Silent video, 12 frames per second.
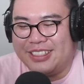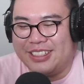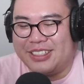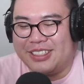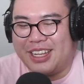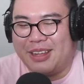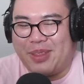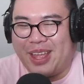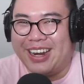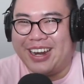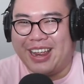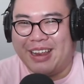she's kept
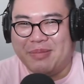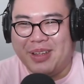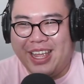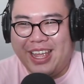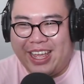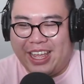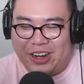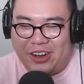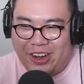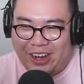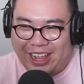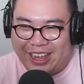that name in
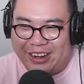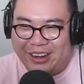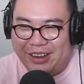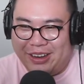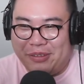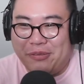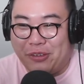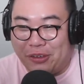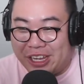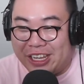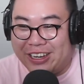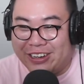her head for
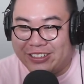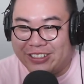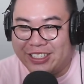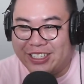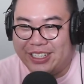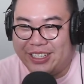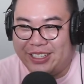years.